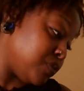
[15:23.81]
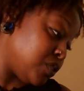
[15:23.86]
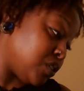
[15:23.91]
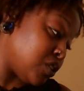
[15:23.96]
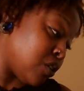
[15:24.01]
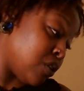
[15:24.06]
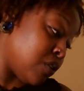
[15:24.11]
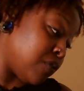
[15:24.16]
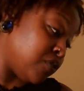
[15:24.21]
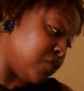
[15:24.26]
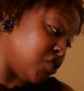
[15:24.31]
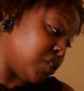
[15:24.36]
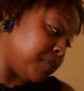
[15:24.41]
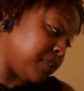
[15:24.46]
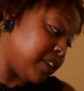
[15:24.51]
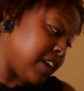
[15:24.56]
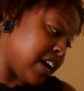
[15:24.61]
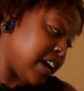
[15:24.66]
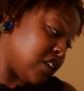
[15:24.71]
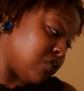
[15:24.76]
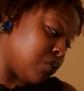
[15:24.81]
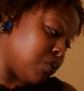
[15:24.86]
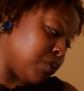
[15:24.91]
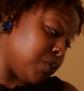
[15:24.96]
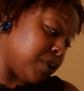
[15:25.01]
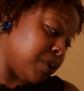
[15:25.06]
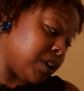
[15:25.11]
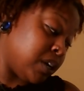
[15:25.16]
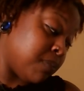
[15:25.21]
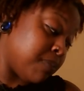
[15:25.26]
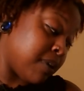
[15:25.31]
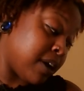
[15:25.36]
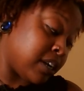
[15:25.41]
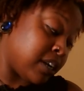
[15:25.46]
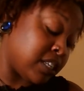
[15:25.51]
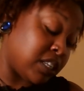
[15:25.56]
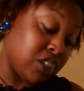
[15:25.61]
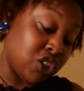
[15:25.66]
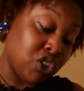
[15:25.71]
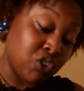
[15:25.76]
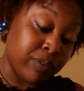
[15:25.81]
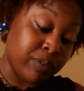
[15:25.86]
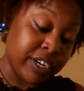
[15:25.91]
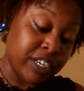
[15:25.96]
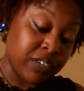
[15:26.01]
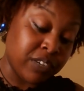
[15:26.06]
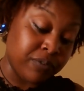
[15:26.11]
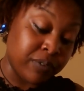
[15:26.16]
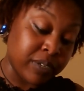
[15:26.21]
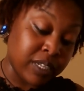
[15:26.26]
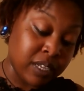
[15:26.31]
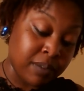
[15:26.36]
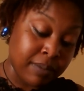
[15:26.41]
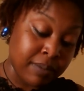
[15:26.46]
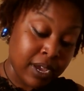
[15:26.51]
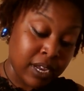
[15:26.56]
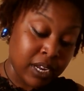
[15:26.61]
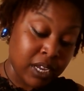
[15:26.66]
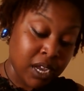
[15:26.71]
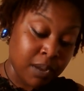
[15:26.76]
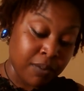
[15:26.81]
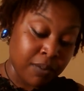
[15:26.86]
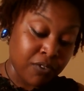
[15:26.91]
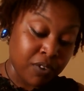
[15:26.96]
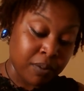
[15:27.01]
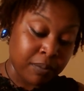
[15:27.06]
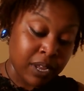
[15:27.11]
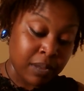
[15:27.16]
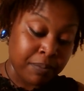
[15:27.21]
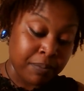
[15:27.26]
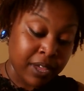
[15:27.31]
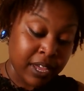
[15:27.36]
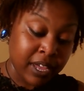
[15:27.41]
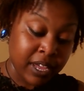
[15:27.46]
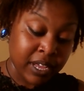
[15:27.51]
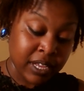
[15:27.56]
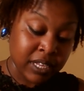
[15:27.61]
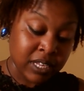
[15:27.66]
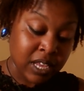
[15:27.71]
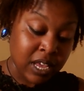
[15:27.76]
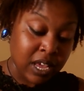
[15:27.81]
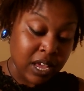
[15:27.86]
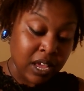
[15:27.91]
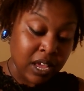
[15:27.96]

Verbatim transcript: So if Geminis were worried about a situation for somebody coming from their past,